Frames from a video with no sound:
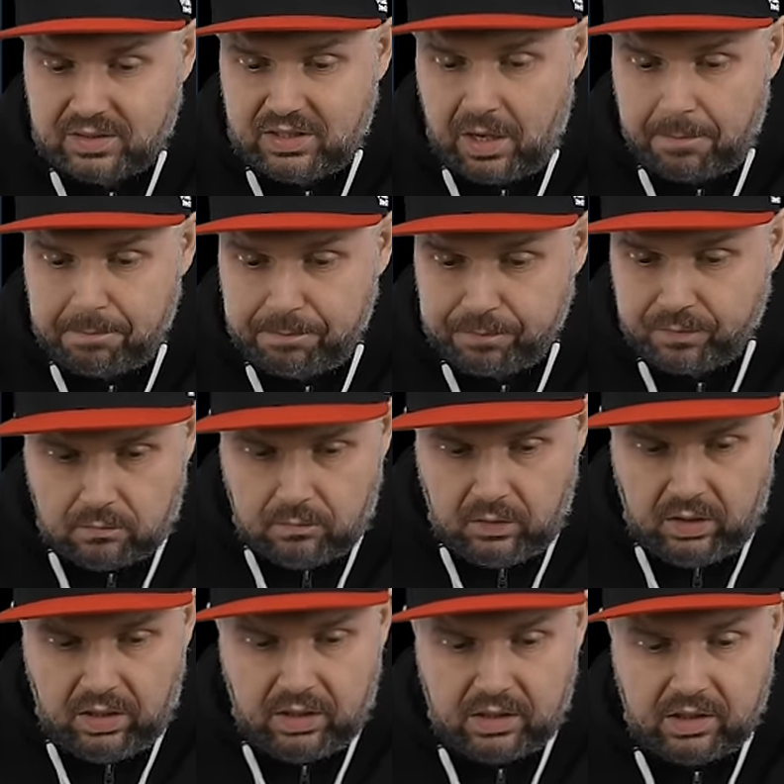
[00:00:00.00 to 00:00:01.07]
No, this is
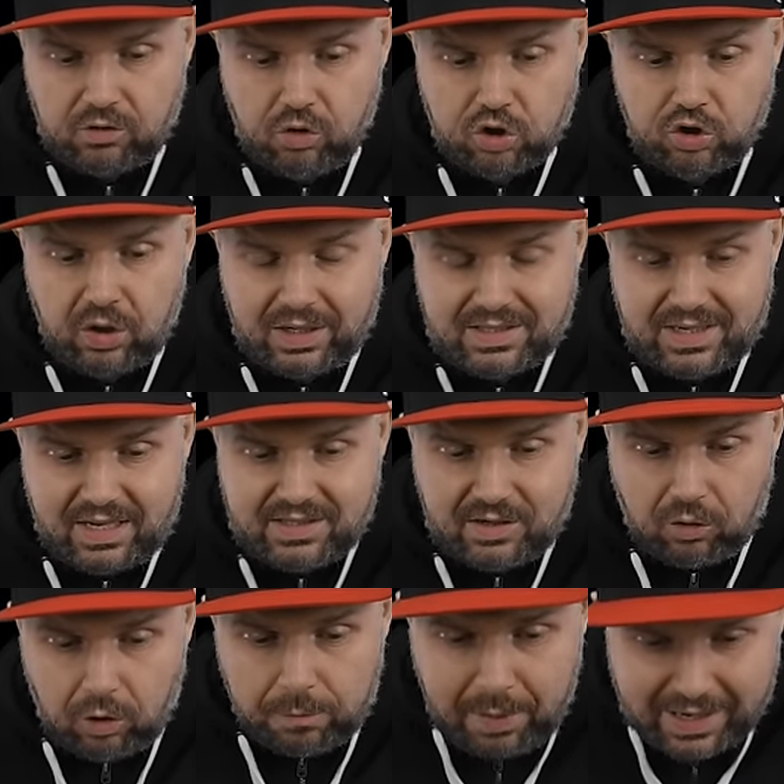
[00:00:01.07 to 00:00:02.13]
what concerns Core five.
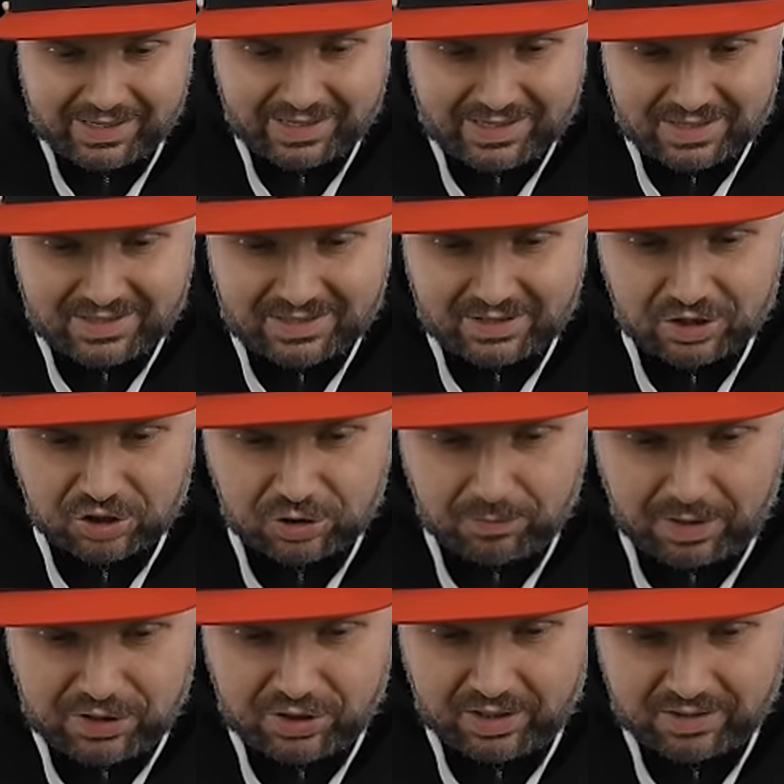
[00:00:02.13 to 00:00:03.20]
Although there is a
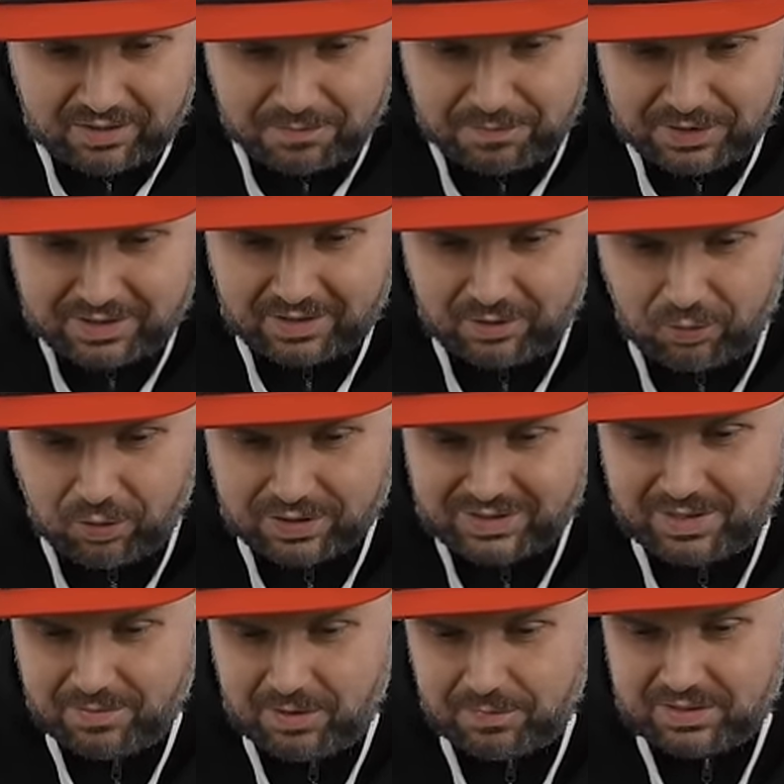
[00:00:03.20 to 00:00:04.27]
mistake. It says Core
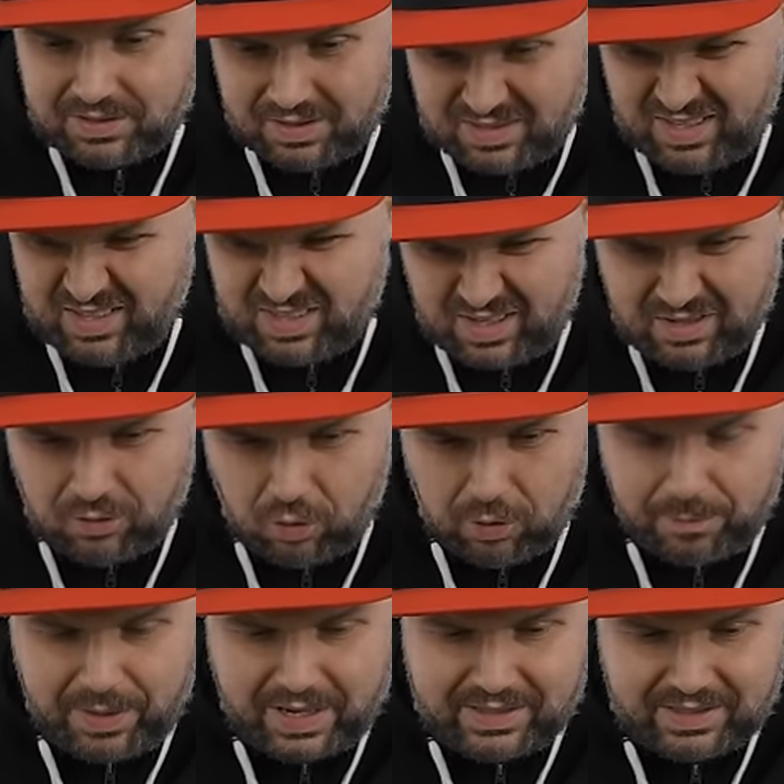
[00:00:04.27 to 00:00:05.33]
seven. This is about
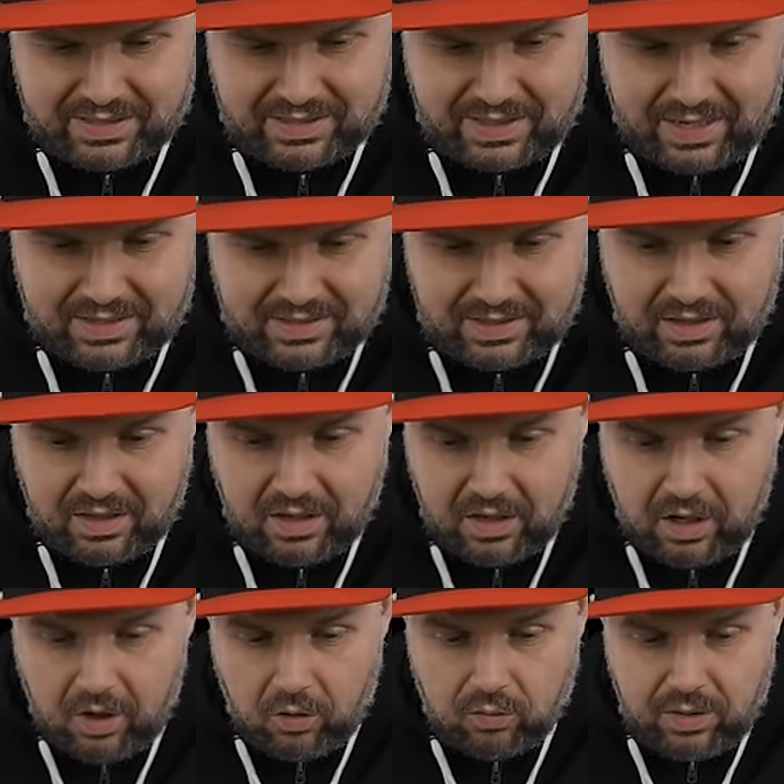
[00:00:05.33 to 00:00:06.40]
Core five. We have a
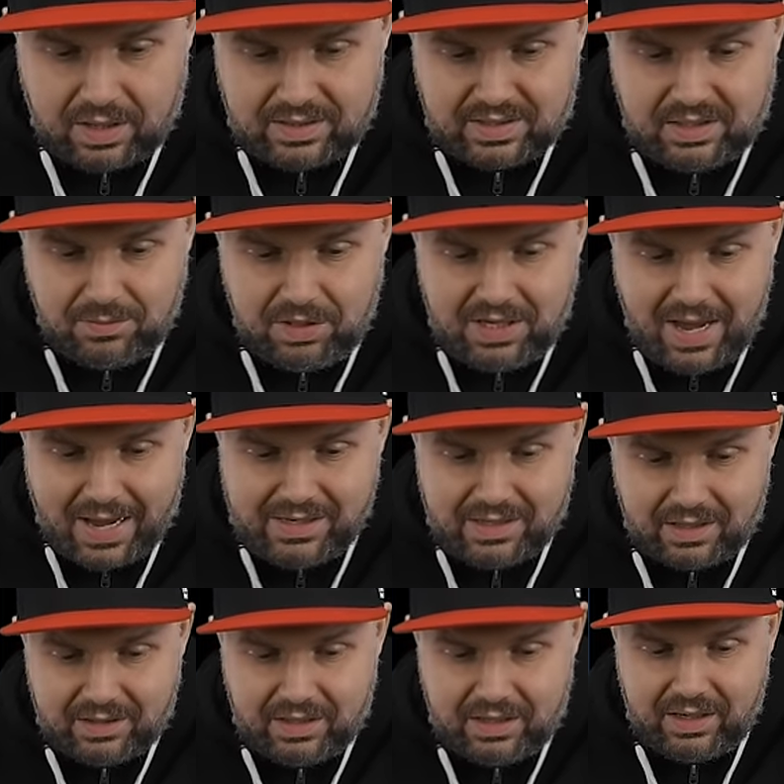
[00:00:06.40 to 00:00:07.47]
seven core Intel
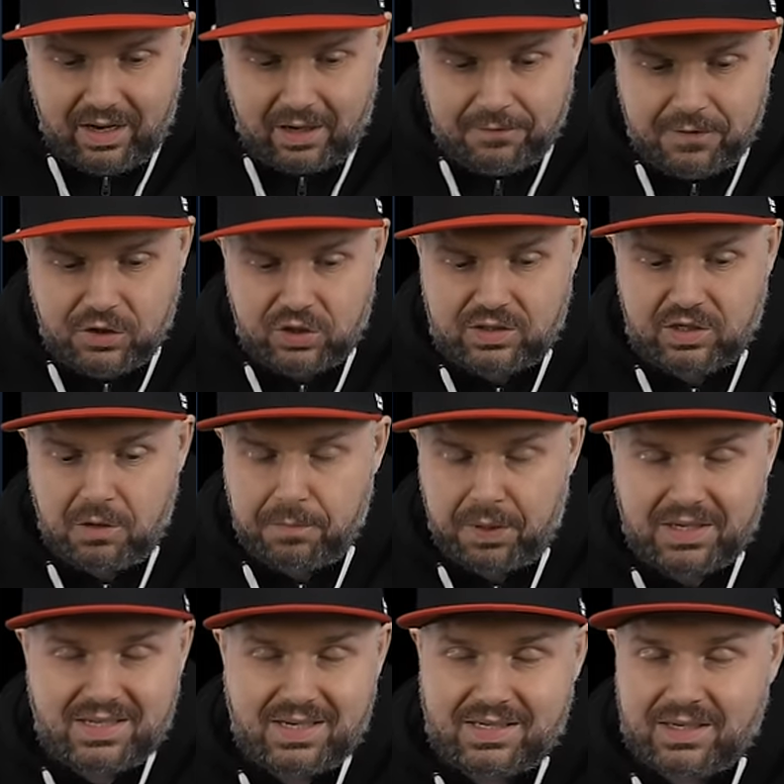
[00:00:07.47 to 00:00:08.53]
Arc graphics
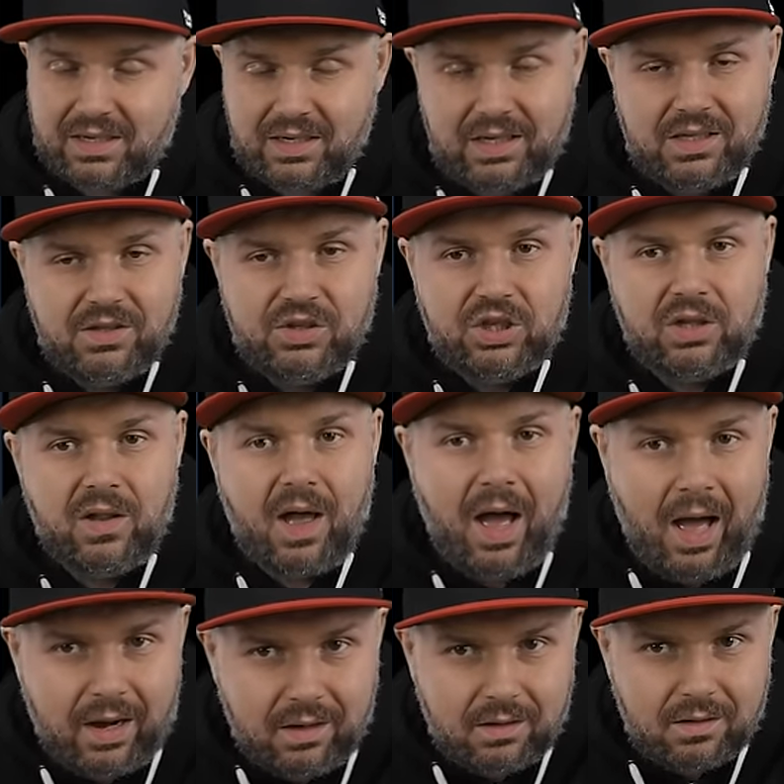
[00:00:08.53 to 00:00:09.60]
processor.
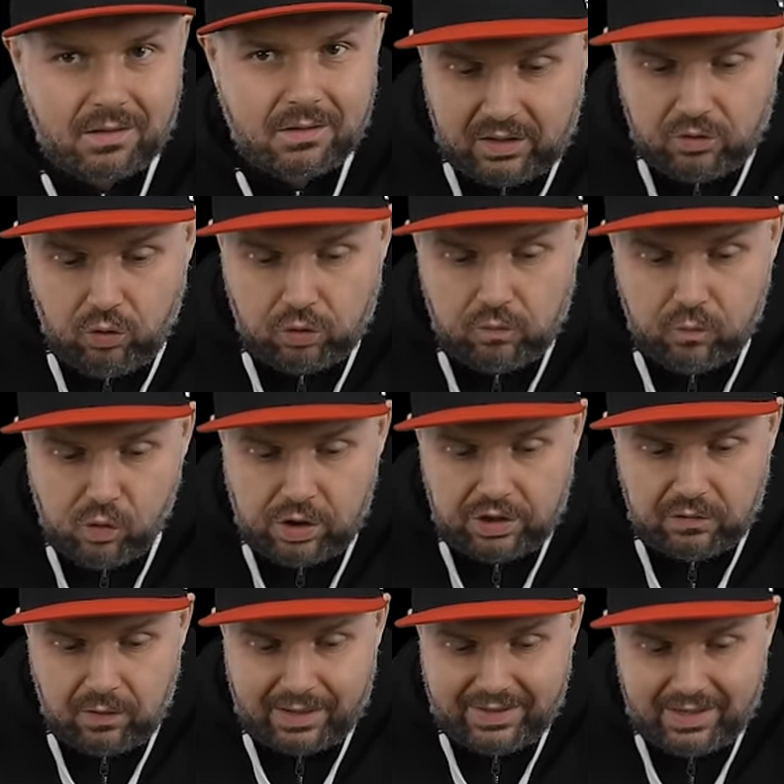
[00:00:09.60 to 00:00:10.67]
Up to two point two
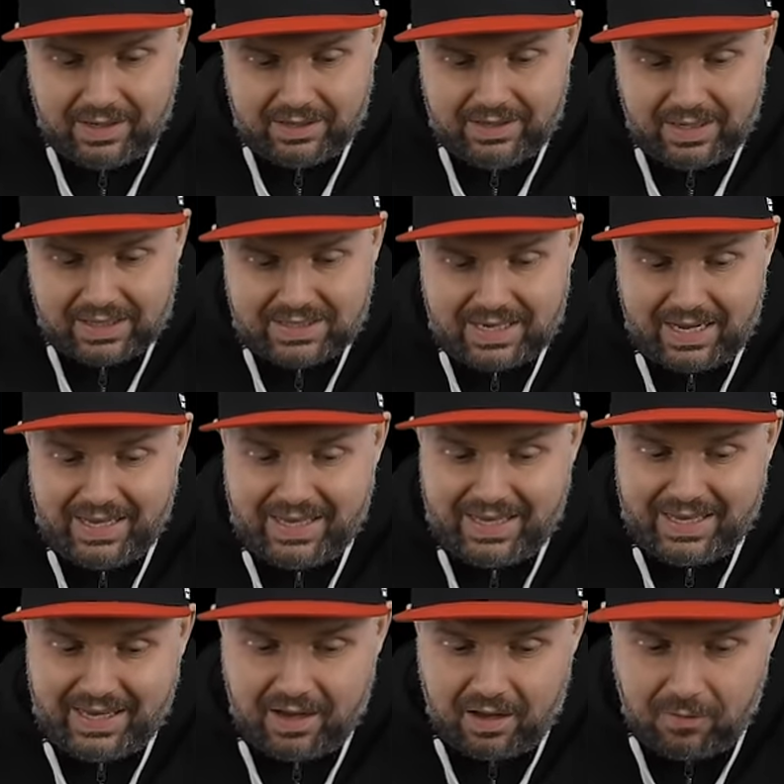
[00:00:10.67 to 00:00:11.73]
gigahertz. And this is
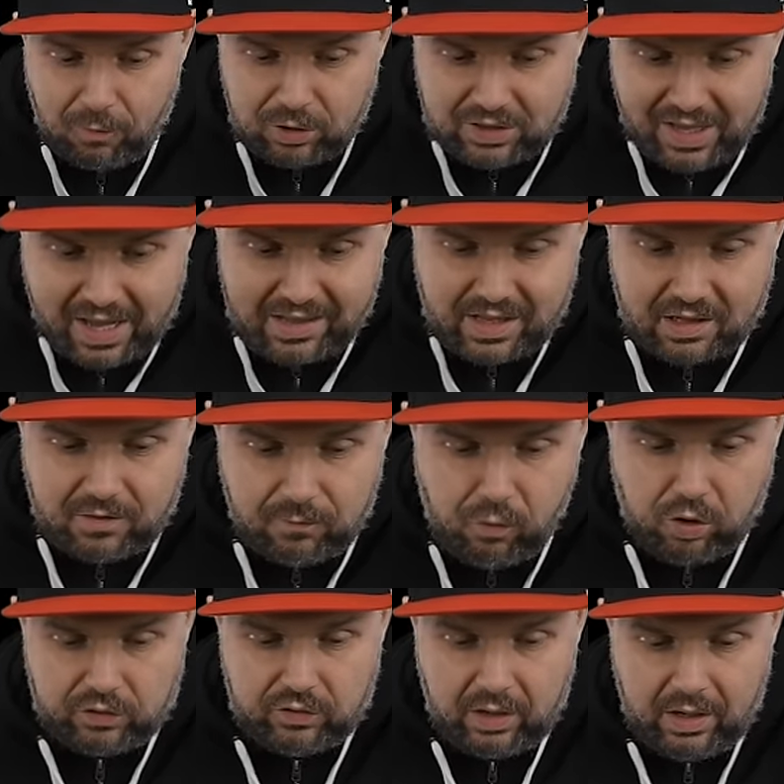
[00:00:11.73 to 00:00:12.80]
N P U Intel A I
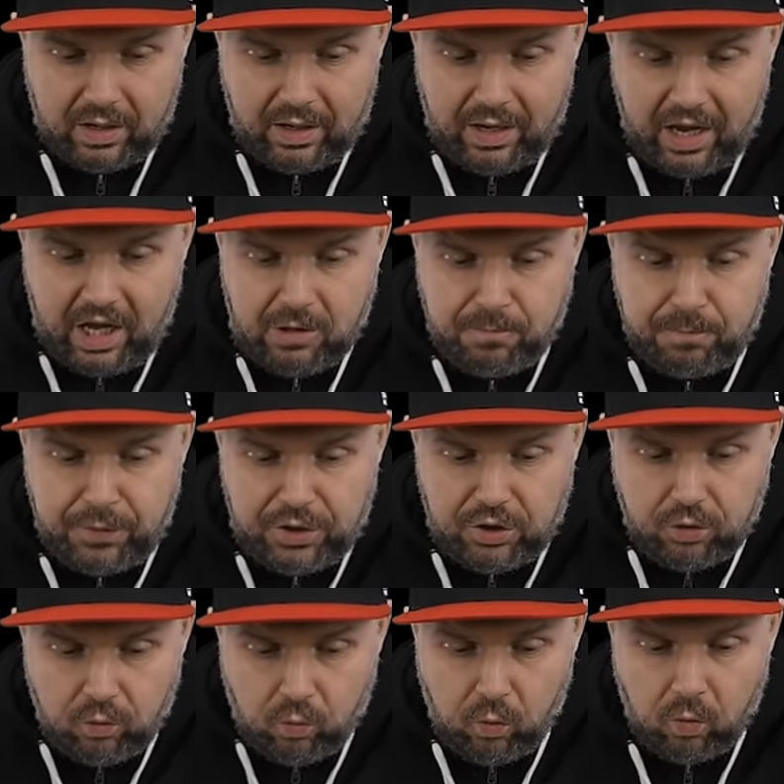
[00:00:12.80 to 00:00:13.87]
boost up to one point
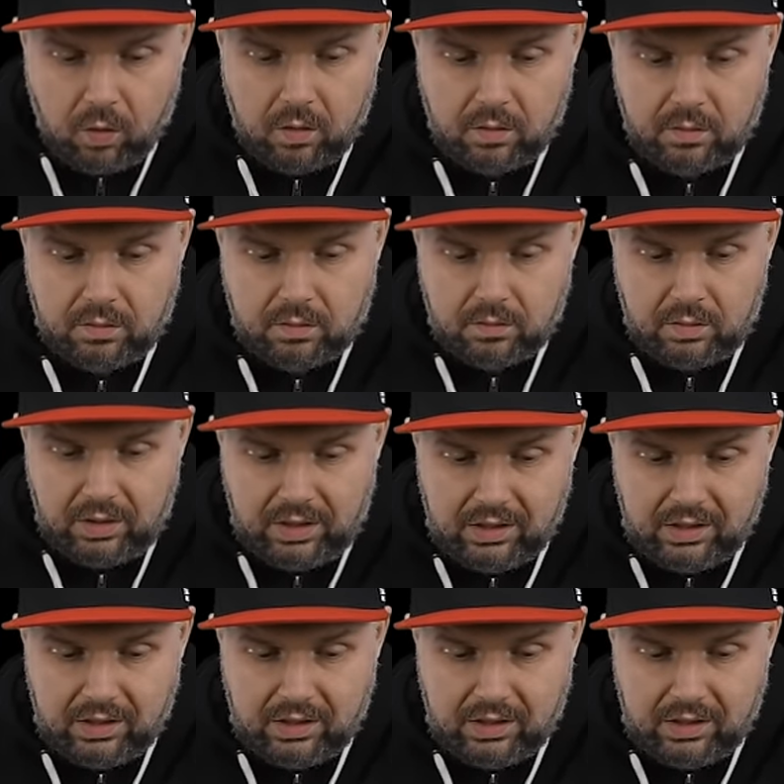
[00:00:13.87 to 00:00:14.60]
four gigahertz.